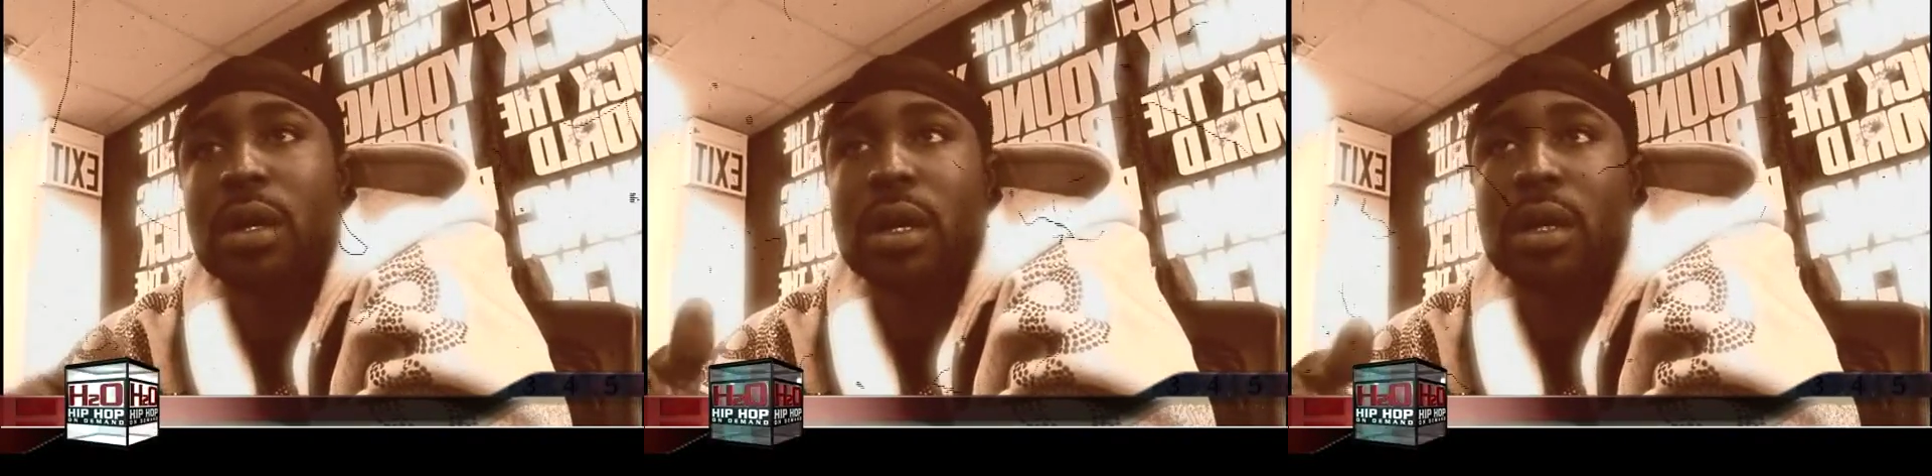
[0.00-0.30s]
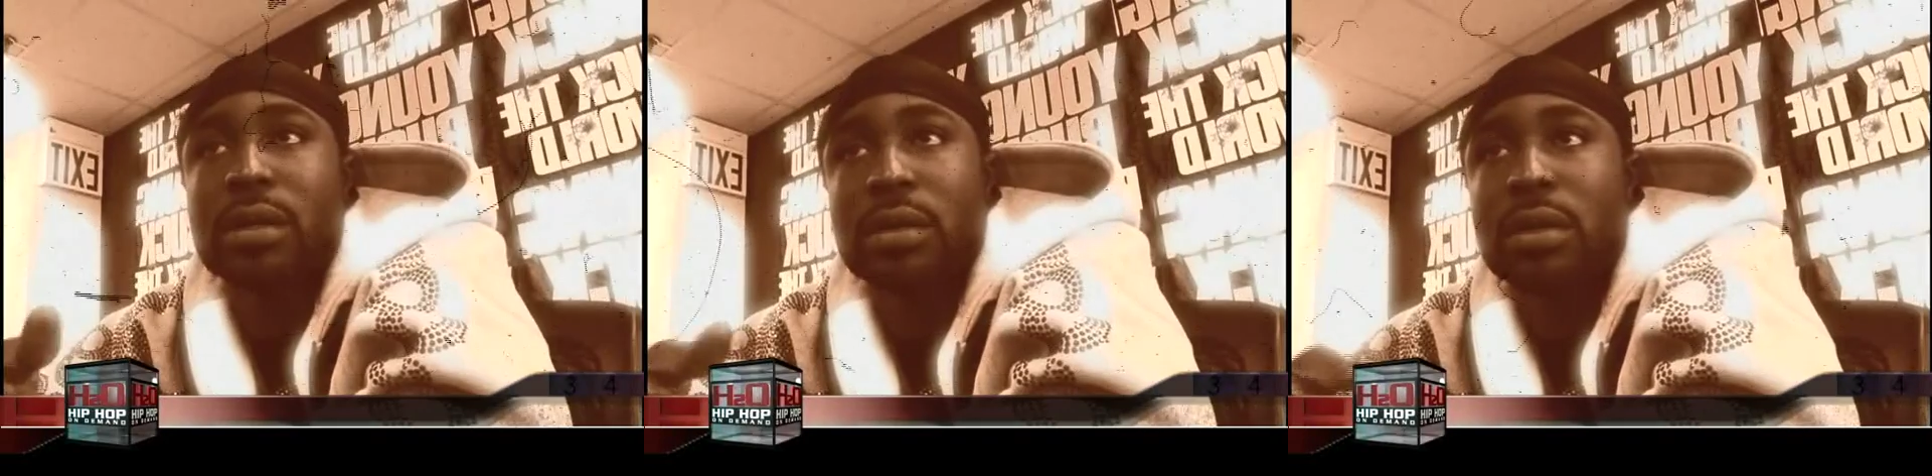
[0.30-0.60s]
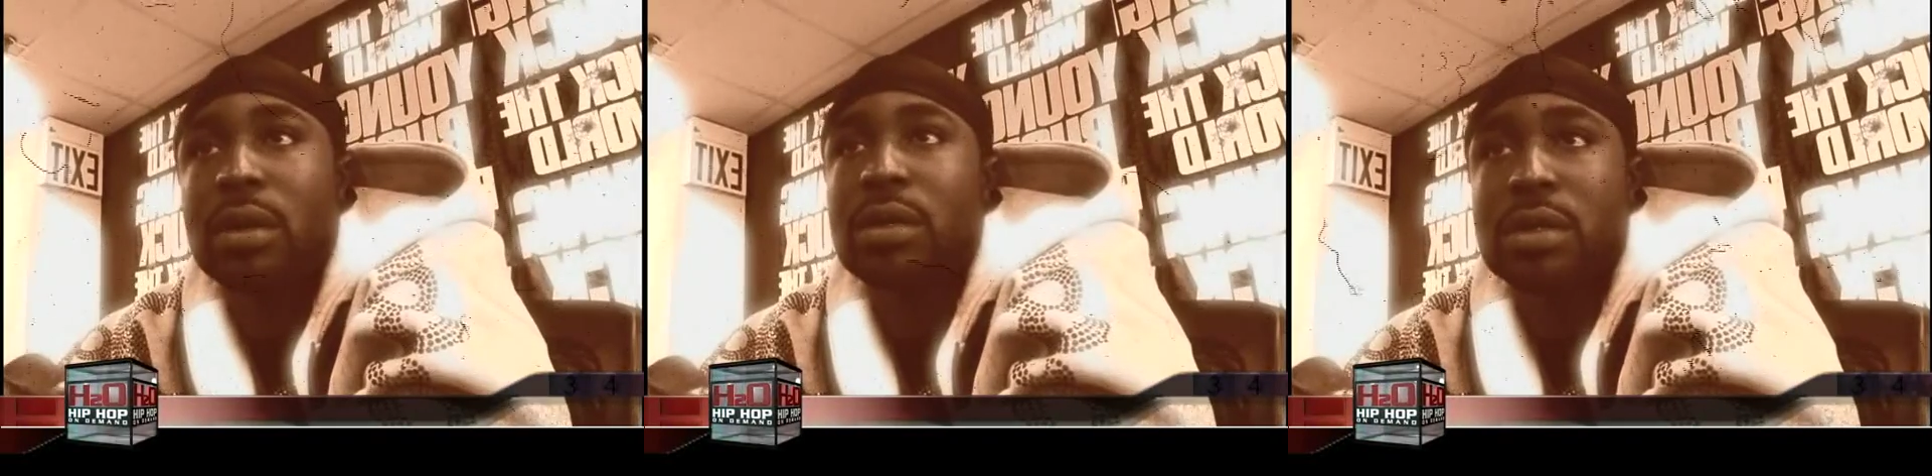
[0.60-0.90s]
and
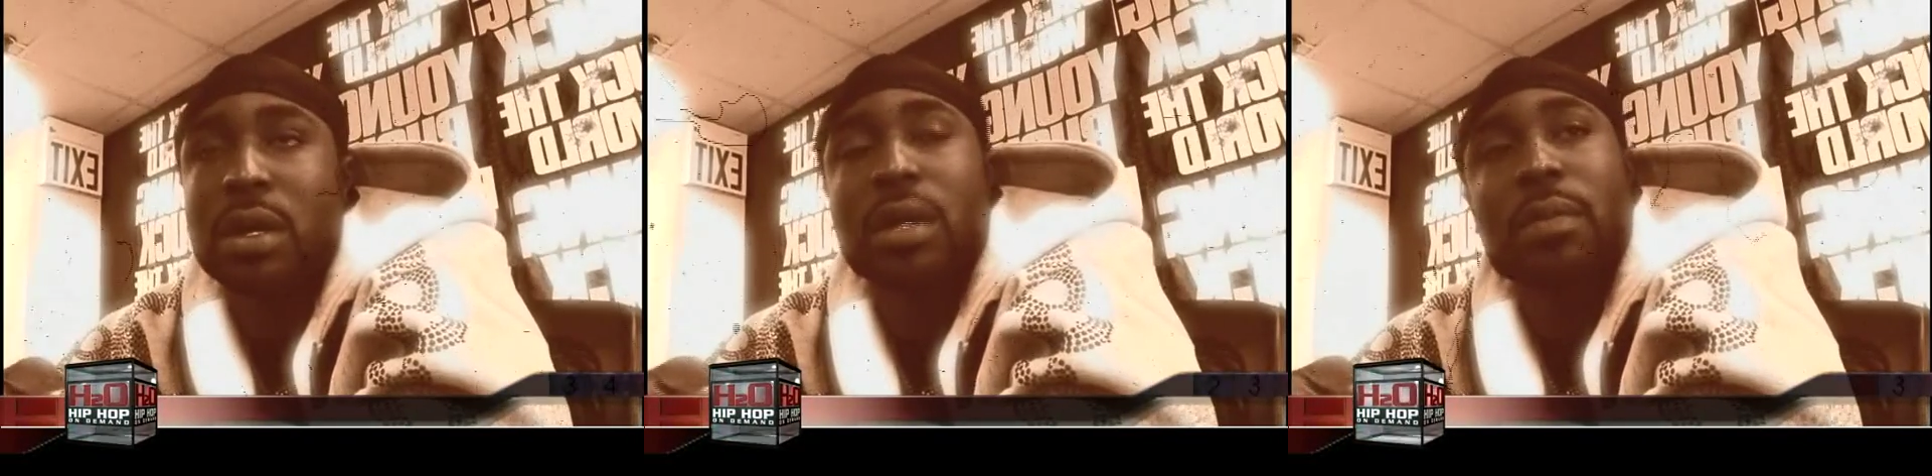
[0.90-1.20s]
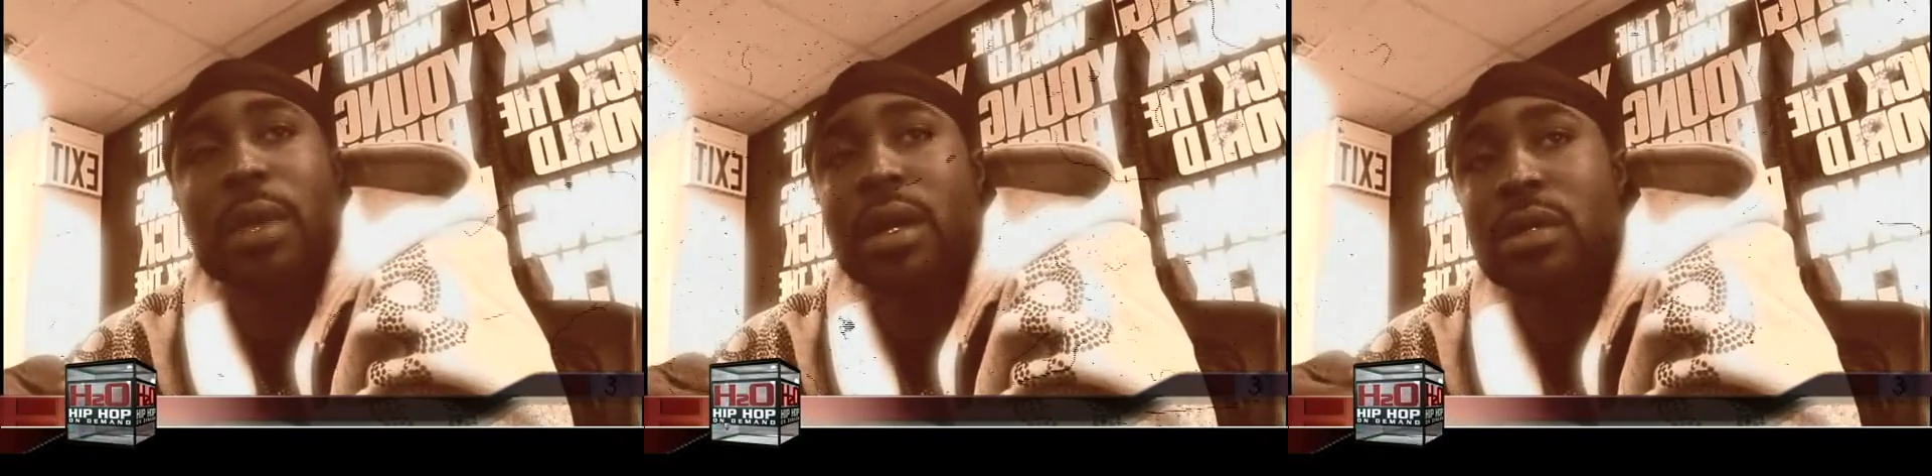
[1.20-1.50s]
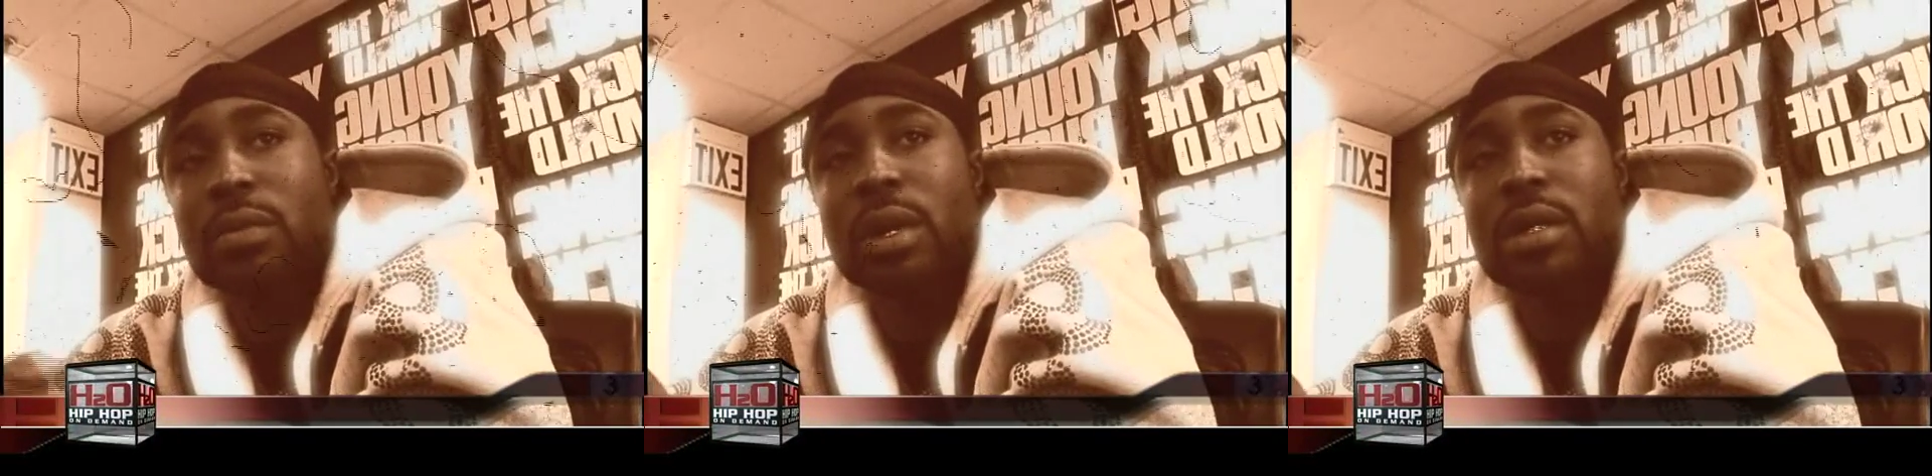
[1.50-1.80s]
you know he started to make
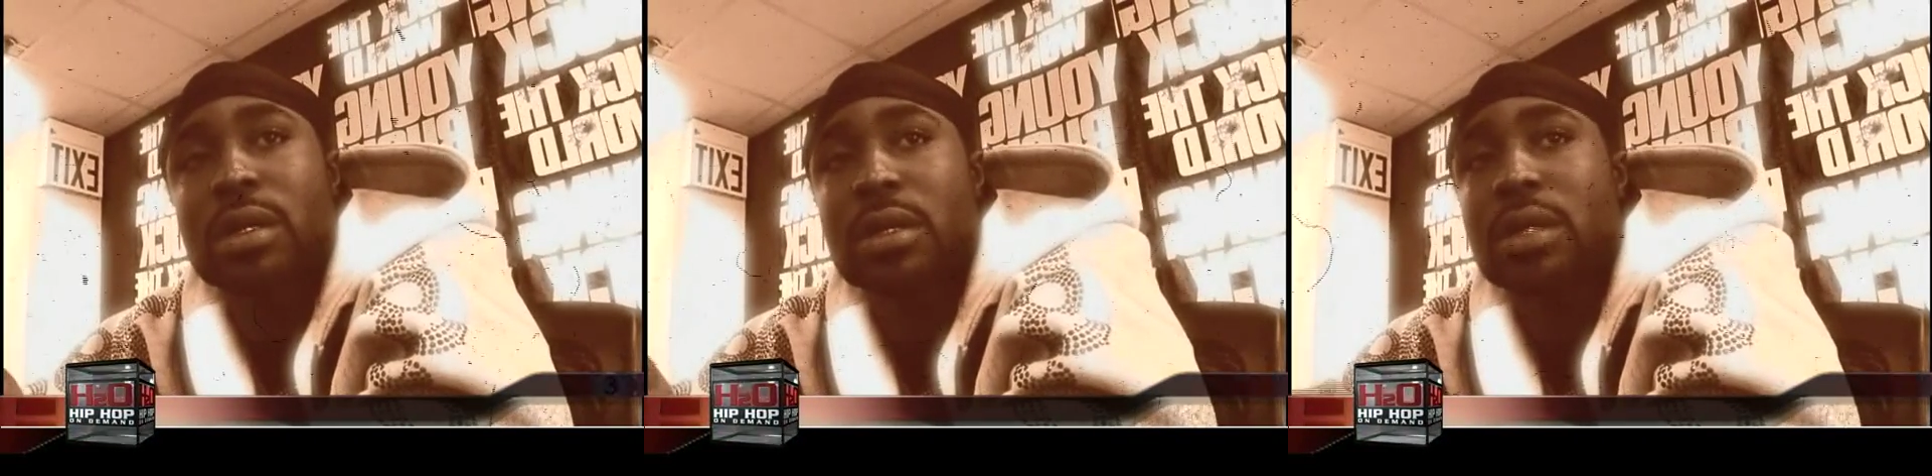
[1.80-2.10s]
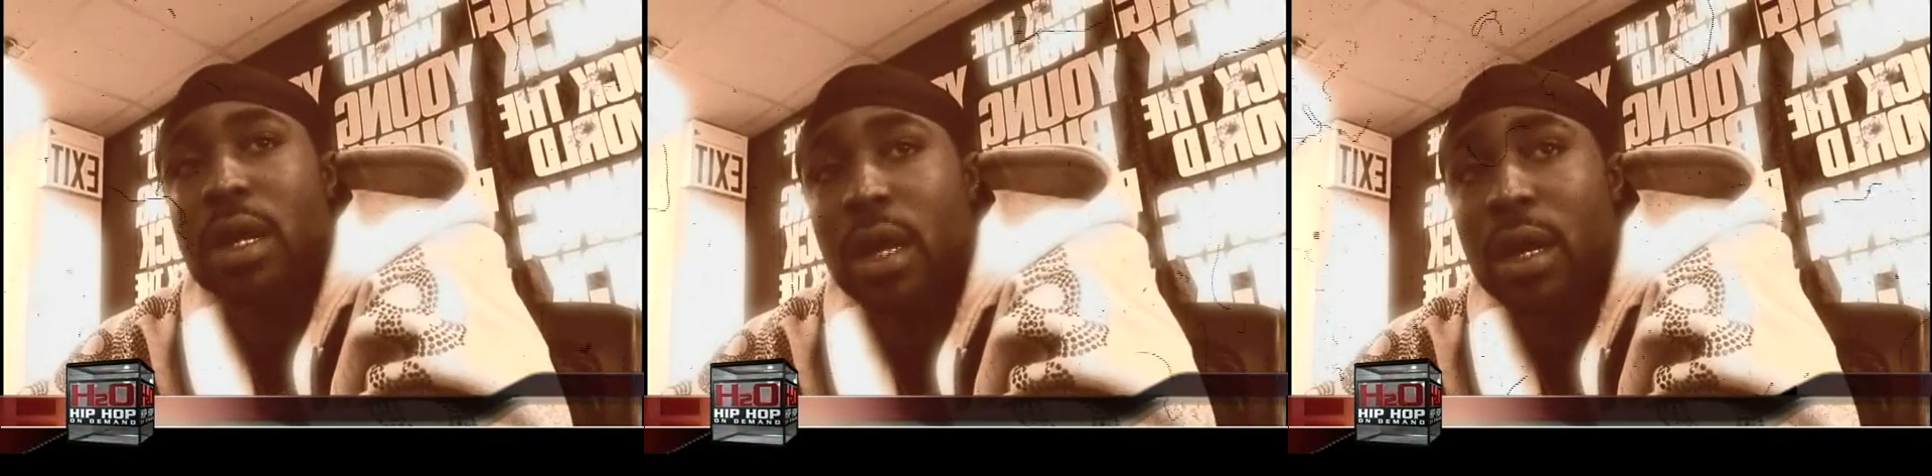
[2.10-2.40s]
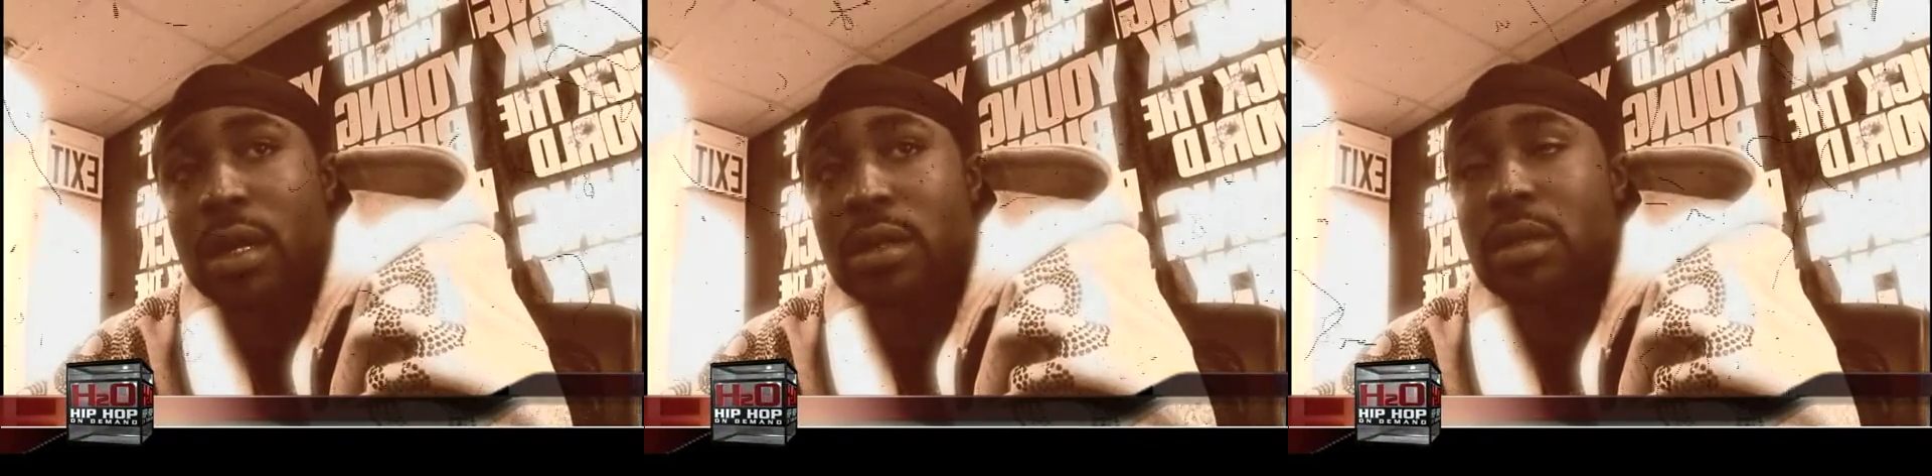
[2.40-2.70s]
his way to the
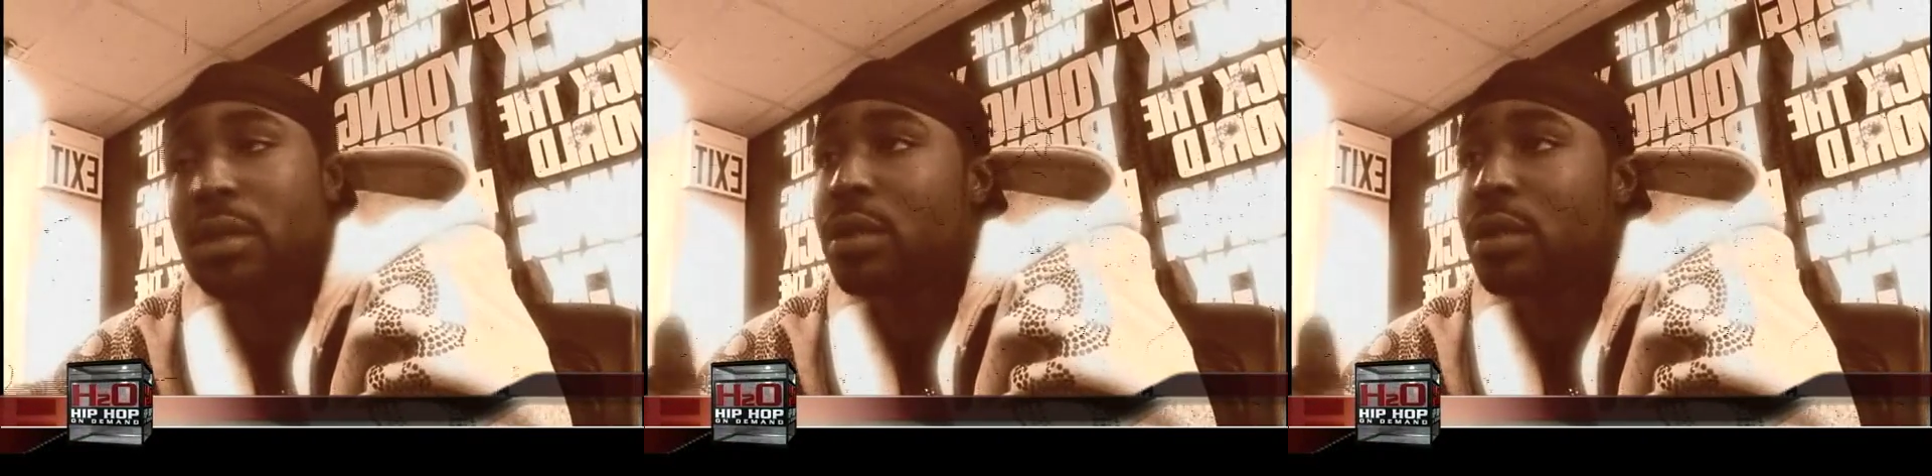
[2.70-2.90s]
stage.